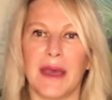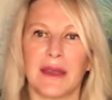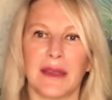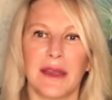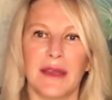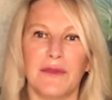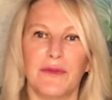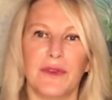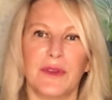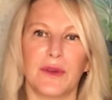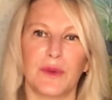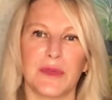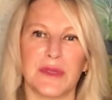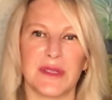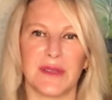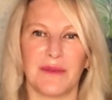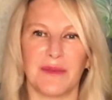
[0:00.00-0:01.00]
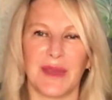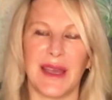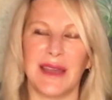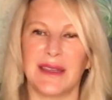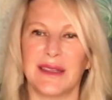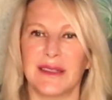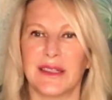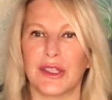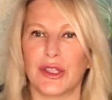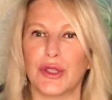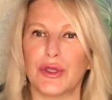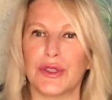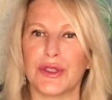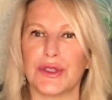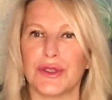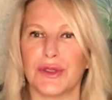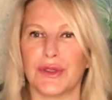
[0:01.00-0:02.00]
of left field with some kind of
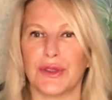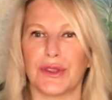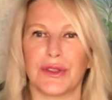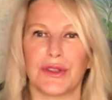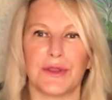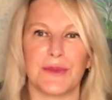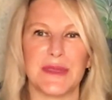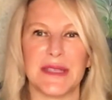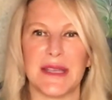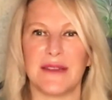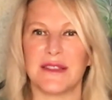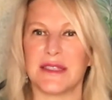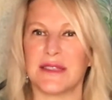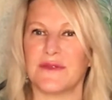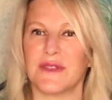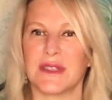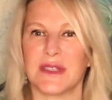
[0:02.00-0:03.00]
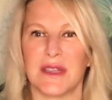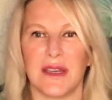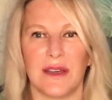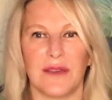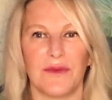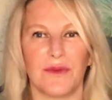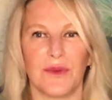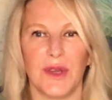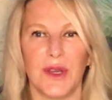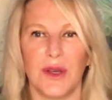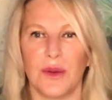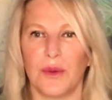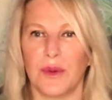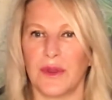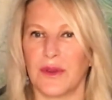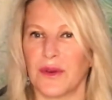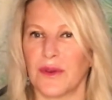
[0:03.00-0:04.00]
delusional or obsessive stuff
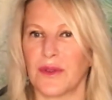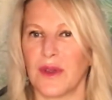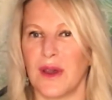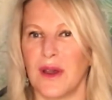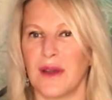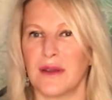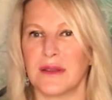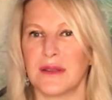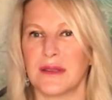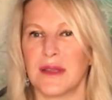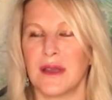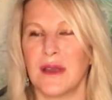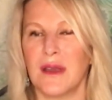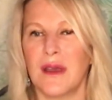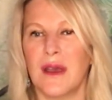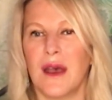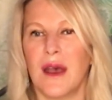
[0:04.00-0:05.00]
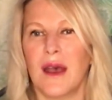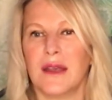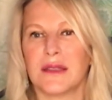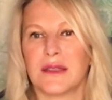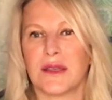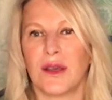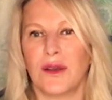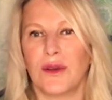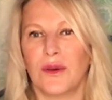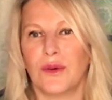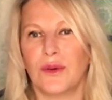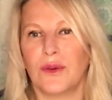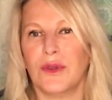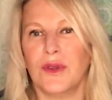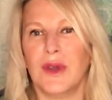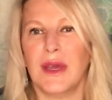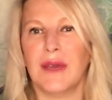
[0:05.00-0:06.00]
with their thoughts. So
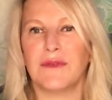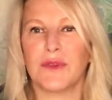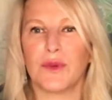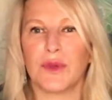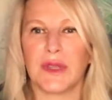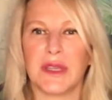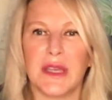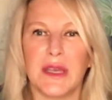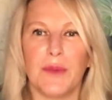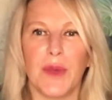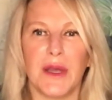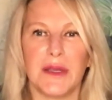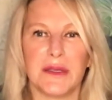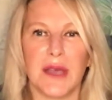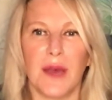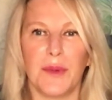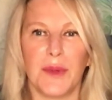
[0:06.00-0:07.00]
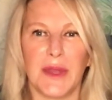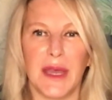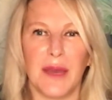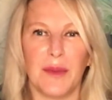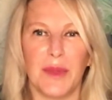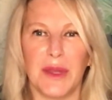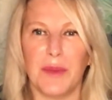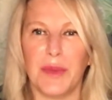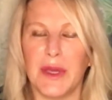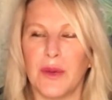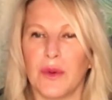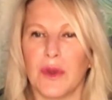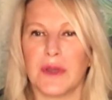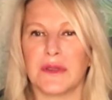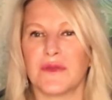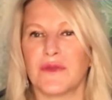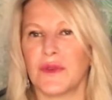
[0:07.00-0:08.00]
you have to really keep on top of that. But the big
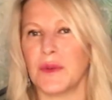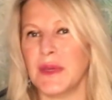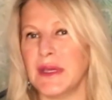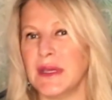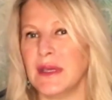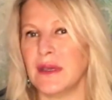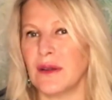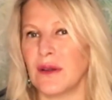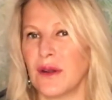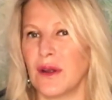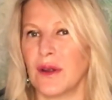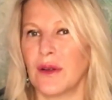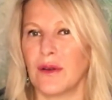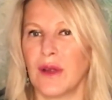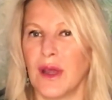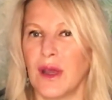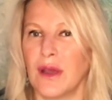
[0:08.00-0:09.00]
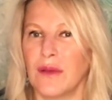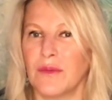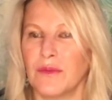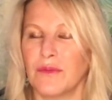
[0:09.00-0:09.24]
ones for me are,